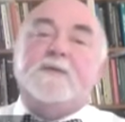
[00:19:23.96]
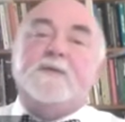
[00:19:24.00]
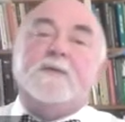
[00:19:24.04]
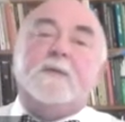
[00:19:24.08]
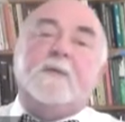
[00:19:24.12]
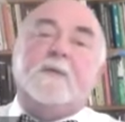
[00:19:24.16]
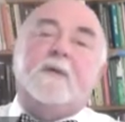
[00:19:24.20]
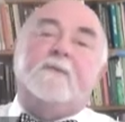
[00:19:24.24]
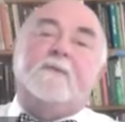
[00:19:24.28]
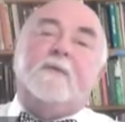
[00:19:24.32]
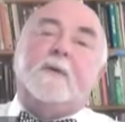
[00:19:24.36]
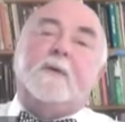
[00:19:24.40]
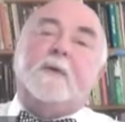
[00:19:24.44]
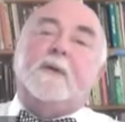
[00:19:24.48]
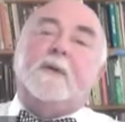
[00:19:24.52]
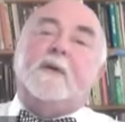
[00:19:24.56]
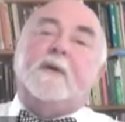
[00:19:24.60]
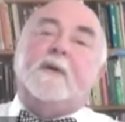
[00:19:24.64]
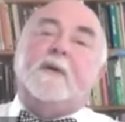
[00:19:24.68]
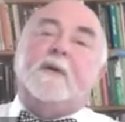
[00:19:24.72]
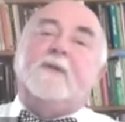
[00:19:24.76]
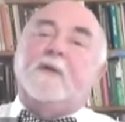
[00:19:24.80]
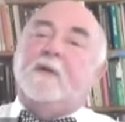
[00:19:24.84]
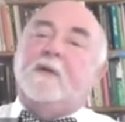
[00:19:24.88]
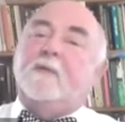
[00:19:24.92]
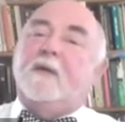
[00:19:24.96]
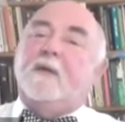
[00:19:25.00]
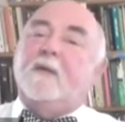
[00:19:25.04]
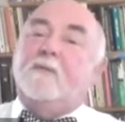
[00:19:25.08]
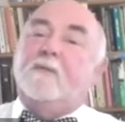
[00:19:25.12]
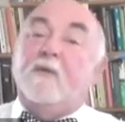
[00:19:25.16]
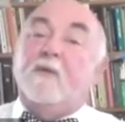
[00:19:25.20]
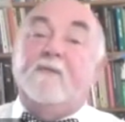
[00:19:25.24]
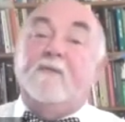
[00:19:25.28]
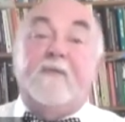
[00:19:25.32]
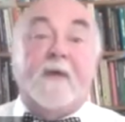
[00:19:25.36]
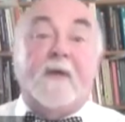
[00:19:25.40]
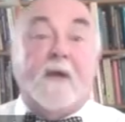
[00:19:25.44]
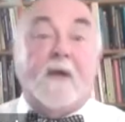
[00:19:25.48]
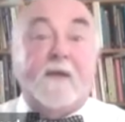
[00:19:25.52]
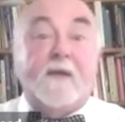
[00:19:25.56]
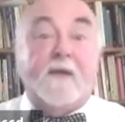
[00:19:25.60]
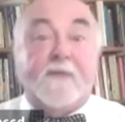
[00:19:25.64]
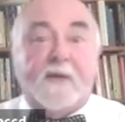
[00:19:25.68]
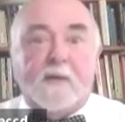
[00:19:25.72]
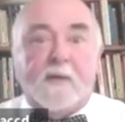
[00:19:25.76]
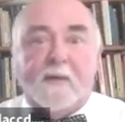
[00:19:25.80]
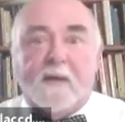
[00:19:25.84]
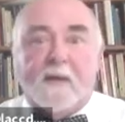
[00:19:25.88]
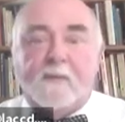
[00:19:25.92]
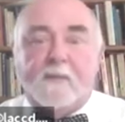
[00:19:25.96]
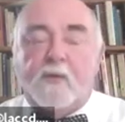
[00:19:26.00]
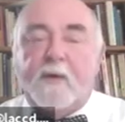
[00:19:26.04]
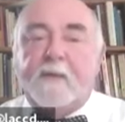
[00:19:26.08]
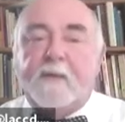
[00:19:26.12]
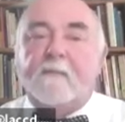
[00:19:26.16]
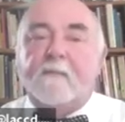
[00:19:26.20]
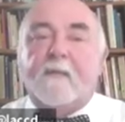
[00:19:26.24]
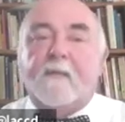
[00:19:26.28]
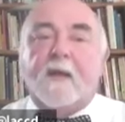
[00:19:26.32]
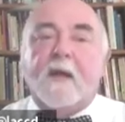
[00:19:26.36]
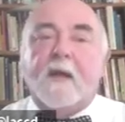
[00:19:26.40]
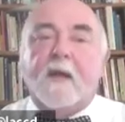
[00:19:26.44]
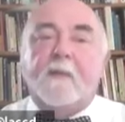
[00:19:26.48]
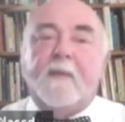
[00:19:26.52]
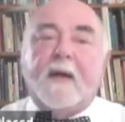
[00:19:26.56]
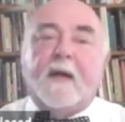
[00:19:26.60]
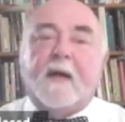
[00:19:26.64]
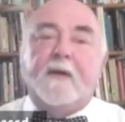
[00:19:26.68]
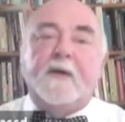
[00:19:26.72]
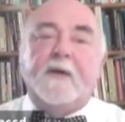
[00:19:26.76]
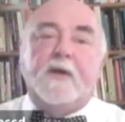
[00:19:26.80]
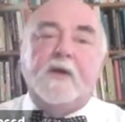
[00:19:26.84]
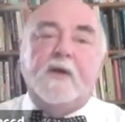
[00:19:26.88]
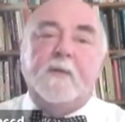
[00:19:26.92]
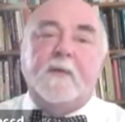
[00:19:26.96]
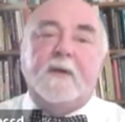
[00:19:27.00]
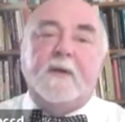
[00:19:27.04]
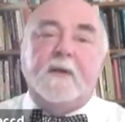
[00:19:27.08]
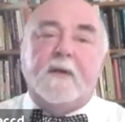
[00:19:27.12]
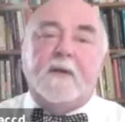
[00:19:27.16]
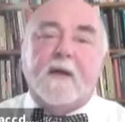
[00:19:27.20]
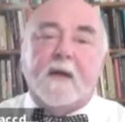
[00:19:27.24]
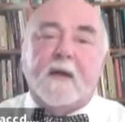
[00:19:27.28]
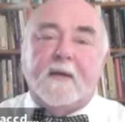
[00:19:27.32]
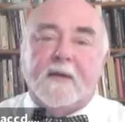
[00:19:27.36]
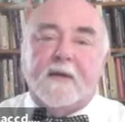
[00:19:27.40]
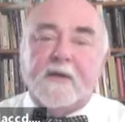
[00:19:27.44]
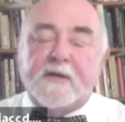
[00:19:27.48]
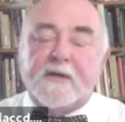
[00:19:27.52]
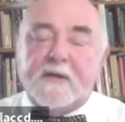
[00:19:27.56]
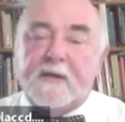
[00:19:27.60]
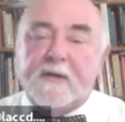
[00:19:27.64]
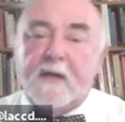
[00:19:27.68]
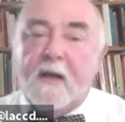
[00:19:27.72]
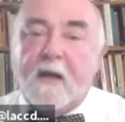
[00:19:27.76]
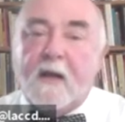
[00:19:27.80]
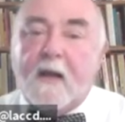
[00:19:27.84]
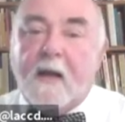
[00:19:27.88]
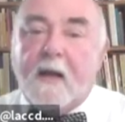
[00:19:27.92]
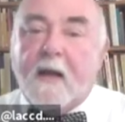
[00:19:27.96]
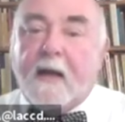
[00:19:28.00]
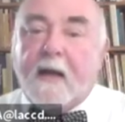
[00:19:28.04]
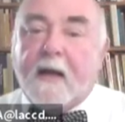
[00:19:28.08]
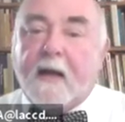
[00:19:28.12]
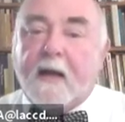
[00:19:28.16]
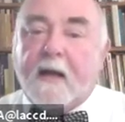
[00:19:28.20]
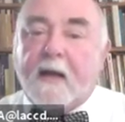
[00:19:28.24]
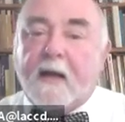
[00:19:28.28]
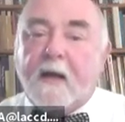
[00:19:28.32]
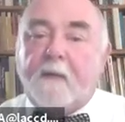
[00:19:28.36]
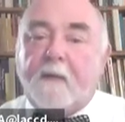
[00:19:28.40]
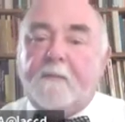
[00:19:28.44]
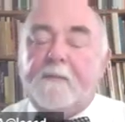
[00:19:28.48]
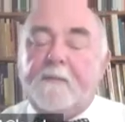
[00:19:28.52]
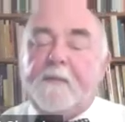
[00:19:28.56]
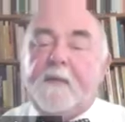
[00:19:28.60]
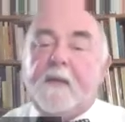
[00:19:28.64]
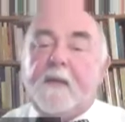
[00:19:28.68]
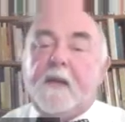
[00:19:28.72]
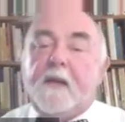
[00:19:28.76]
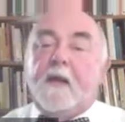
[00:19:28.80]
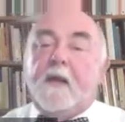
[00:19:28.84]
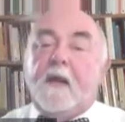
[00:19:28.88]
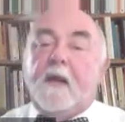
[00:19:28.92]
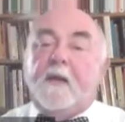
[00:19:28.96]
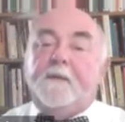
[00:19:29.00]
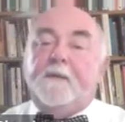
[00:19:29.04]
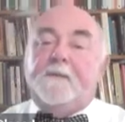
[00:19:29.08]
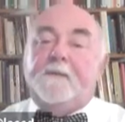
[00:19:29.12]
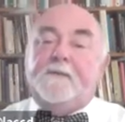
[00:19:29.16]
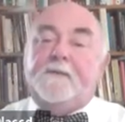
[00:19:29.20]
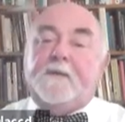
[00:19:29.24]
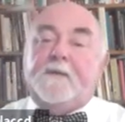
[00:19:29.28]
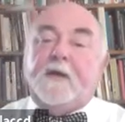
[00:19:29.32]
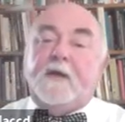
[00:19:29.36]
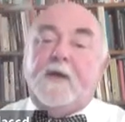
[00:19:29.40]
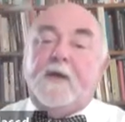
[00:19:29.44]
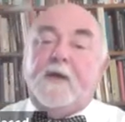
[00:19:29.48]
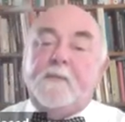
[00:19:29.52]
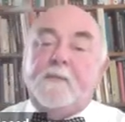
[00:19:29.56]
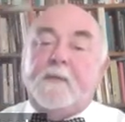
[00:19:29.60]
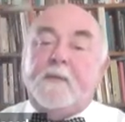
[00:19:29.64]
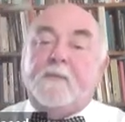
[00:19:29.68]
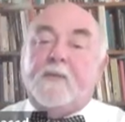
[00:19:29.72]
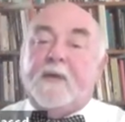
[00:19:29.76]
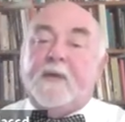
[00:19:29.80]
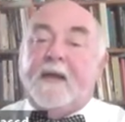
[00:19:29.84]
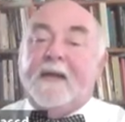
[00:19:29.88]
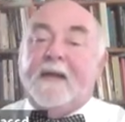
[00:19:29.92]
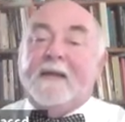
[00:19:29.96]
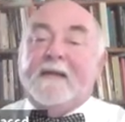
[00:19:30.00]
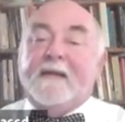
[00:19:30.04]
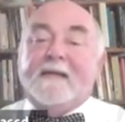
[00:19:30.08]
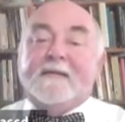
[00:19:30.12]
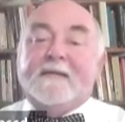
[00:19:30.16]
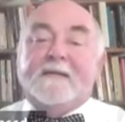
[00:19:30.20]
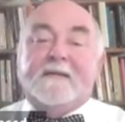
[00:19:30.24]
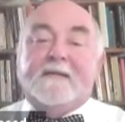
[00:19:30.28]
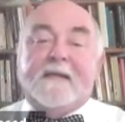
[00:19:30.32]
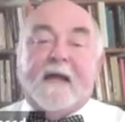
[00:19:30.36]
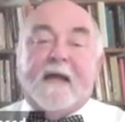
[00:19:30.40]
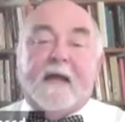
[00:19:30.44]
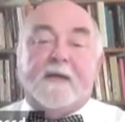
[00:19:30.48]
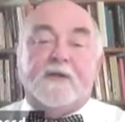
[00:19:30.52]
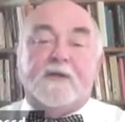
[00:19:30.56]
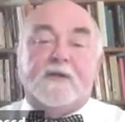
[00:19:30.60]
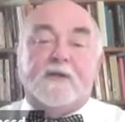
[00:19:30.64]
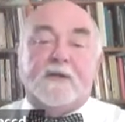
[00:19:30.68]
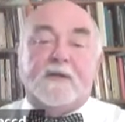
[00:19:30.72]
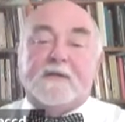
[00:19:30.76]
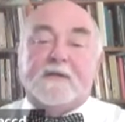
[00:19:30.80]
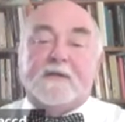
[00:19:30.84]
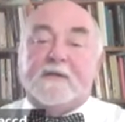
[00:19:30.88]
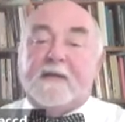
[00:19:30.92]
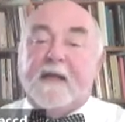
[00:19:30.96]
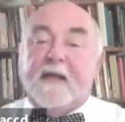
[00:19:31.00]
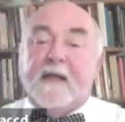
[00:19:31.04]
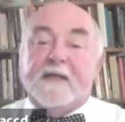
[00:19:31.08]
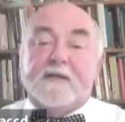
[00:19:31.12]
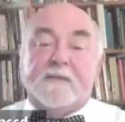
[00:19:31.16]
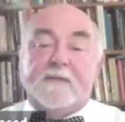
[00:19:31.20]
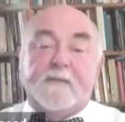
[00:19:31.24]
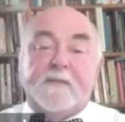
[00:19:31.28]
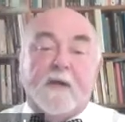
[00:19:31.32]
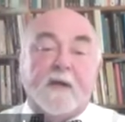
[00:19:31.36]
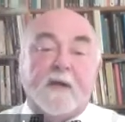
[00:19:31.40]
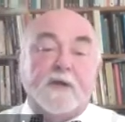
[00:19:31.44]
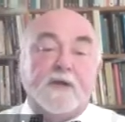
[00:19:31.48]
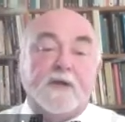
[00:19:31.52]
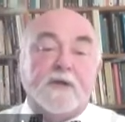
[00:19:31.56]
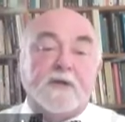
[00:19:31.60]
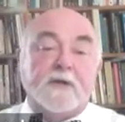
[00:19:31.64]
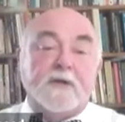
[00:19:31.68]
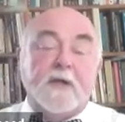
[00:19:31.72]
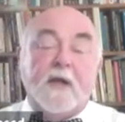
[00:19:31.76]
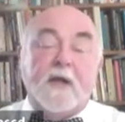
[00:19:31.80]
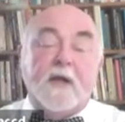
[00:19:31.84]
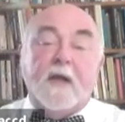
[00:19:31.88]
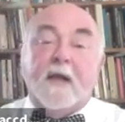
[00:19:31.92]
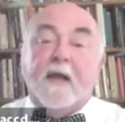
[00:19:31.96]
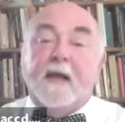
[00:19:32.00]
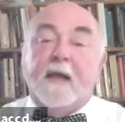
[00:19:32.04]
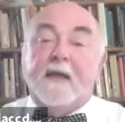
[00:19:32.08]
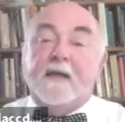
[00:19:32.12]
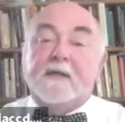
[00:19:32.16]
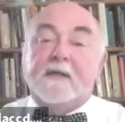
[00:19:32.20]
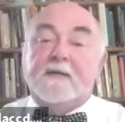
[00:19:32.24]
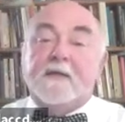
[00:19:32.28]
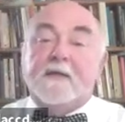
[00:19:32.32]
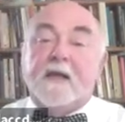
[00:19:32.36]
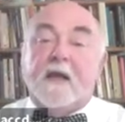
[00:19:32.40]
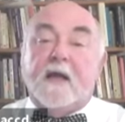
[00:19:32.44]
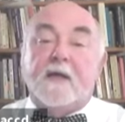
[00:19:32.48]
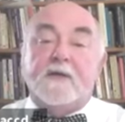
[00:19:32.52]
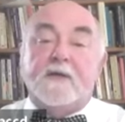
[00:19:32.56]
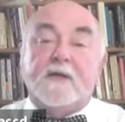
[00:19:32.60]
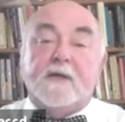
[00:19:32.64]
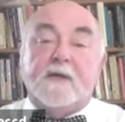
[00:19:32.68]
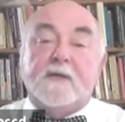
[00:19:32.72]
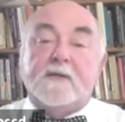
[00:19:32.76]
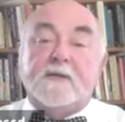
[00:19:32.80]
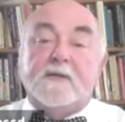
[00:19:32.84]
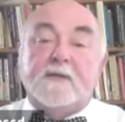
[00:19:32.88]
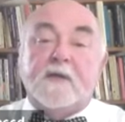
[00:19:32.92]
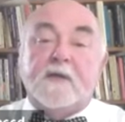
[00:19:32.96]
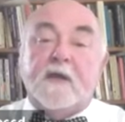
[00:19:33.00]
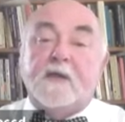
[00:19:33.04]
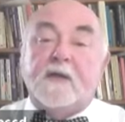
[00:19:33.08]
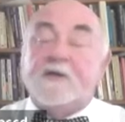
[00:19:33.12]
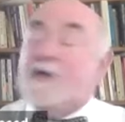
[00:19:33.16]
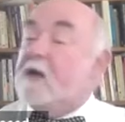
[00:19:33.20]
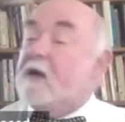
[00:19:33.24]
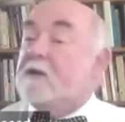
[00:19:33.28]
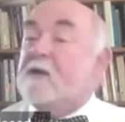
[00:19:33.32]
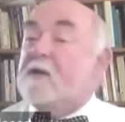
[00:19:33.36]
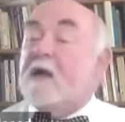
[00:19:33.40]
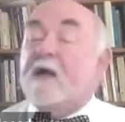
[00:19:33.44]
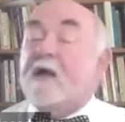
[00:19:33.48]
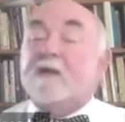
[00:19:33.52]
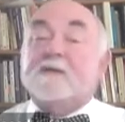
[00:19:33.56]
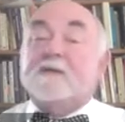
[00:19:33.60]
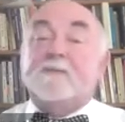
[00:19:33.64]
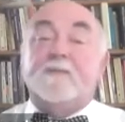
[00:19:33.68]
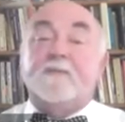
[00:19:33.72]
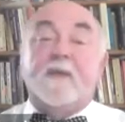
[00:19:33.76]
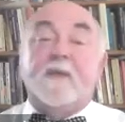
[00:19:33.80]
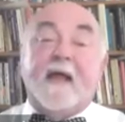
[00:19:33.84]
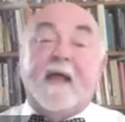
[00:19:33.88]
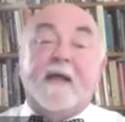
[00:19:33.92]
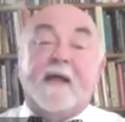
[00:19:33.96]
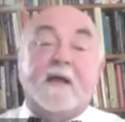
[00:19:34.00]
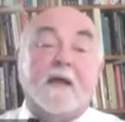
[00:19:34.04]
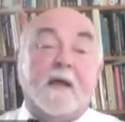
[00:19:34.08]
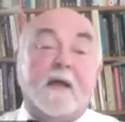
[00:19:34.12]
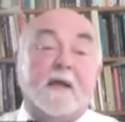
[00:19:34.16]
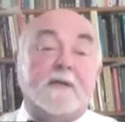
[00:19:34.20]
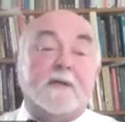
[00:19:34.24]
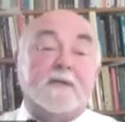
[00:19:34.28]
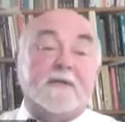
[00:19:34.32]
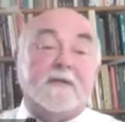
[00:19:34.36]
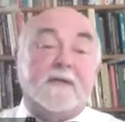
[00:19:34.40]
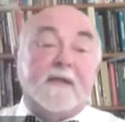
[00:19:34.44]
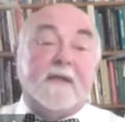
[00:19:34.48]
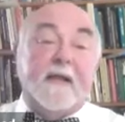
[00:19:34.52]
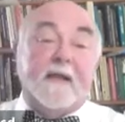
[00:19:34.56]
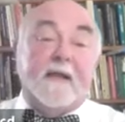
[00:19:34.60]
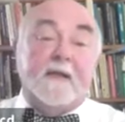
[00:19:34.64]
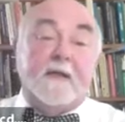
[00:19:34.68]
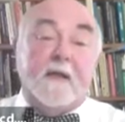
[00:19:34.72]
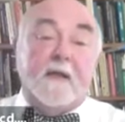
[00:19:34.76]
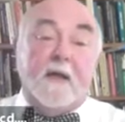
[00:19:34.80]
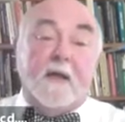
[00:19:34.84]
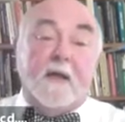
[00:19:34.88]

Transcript: to a very fundamental point, very fundamental point about human cognition. Um, the human brain is not just a sponge. It is not just uh, John Locke's blank slate.